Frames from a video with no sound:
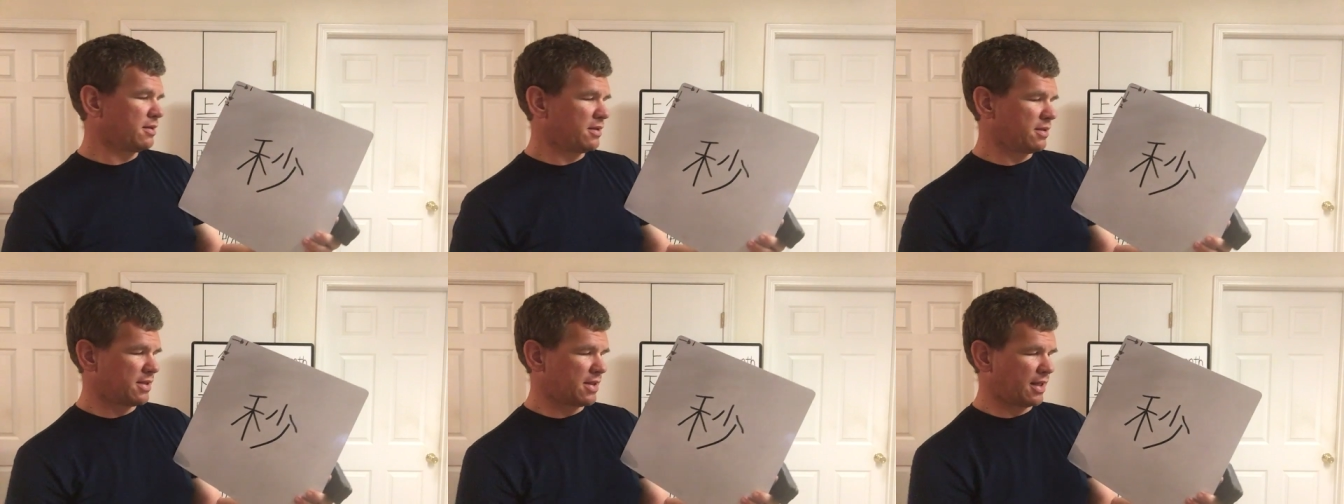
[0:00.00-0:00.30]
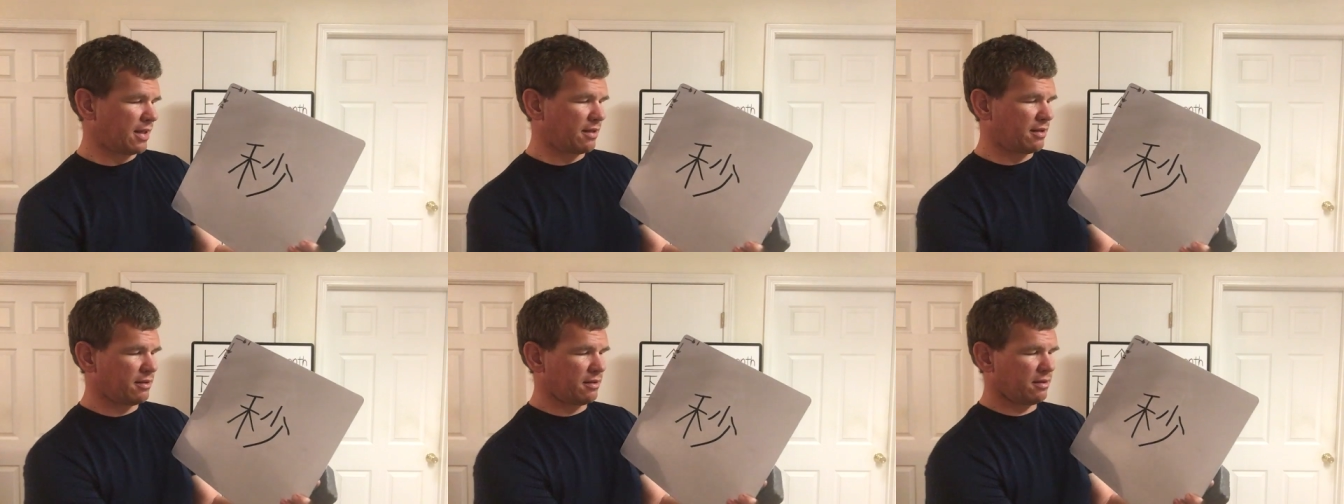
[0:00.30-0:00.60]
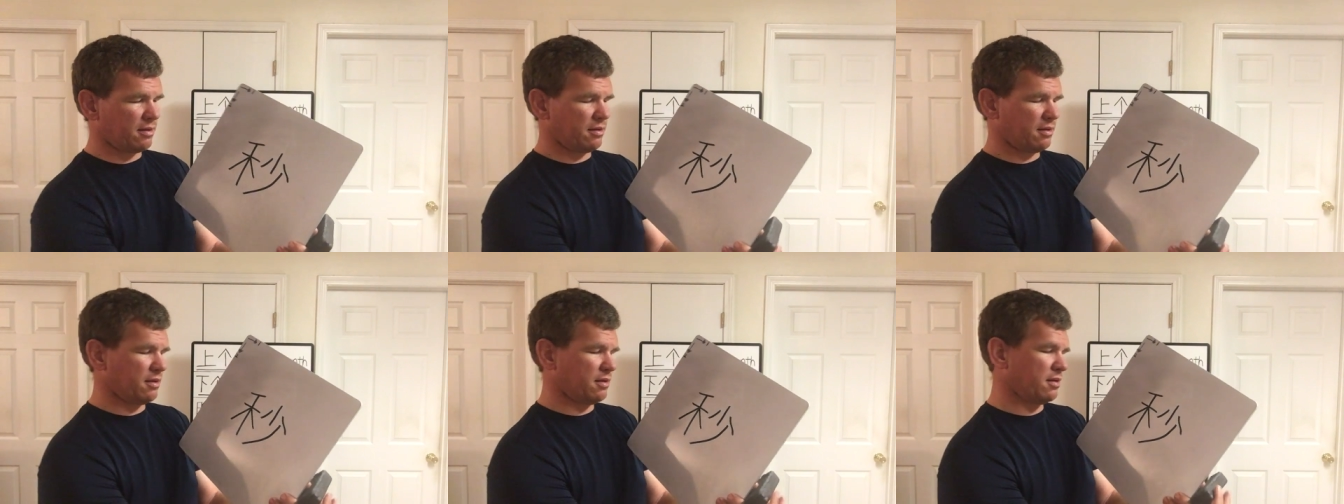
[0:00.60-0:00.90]
second,
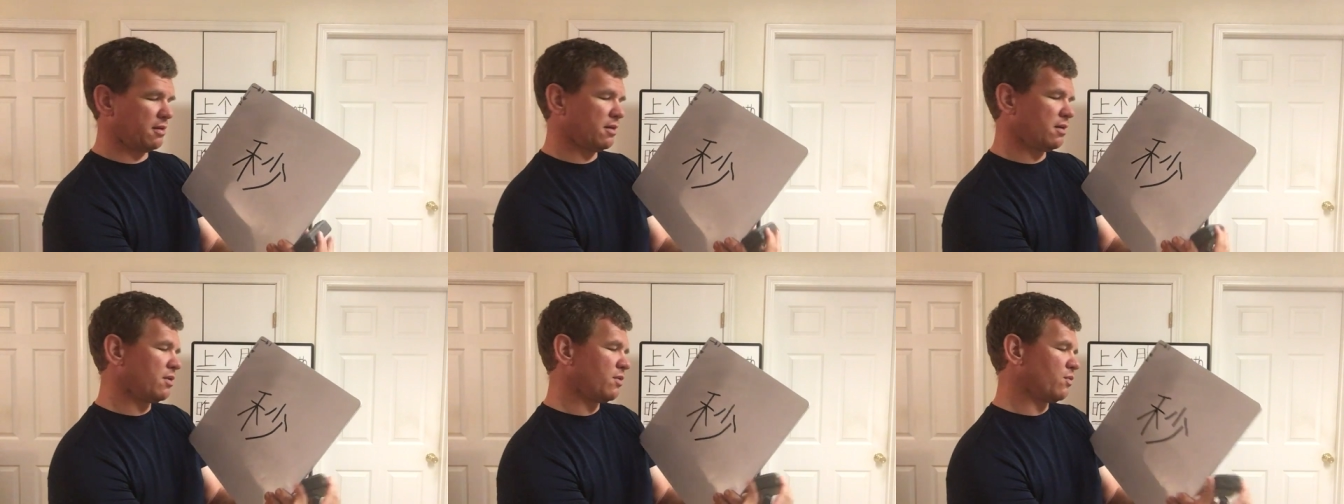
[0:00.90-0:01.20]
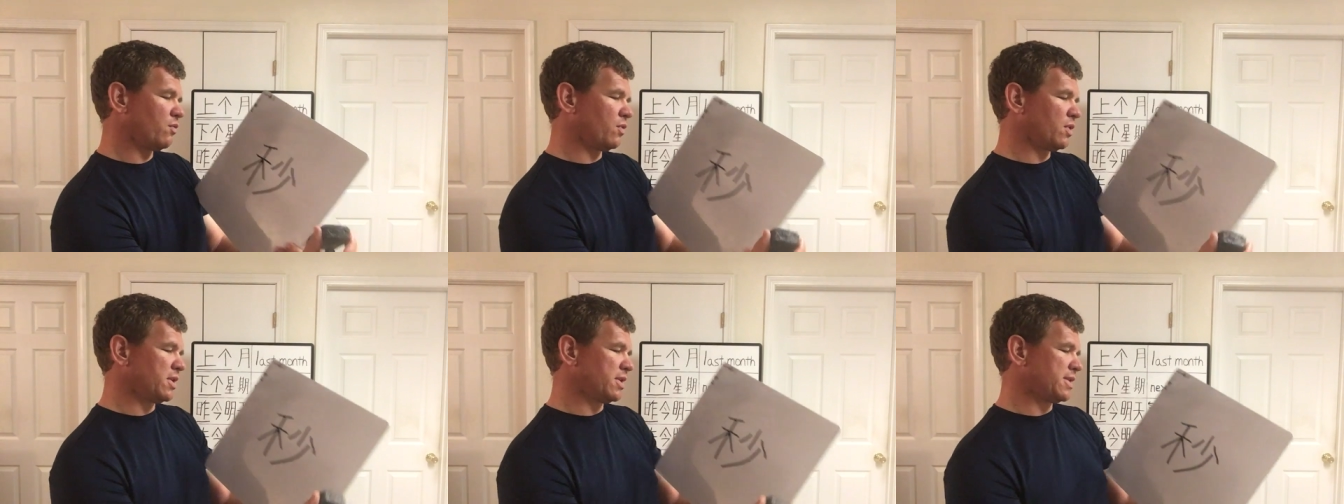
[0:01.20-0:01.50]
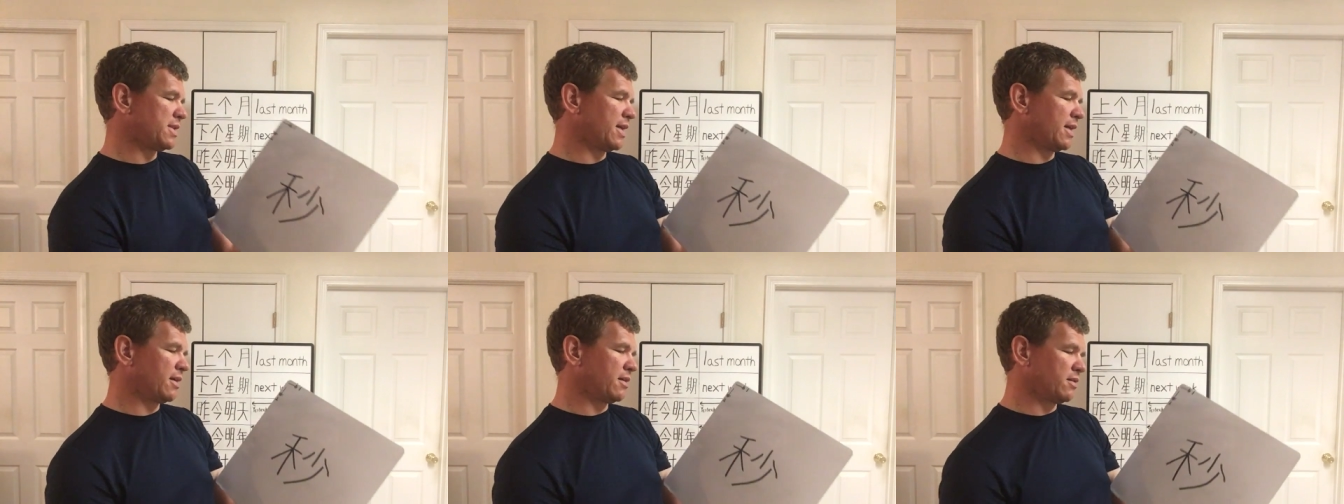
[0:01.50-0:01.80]
one
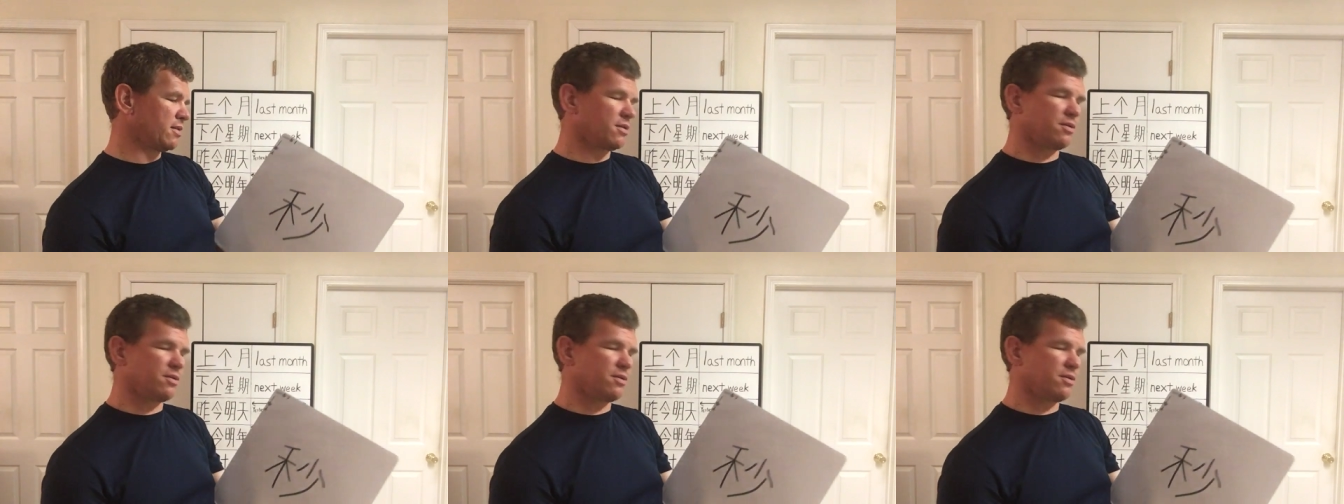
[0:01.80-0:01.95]
second,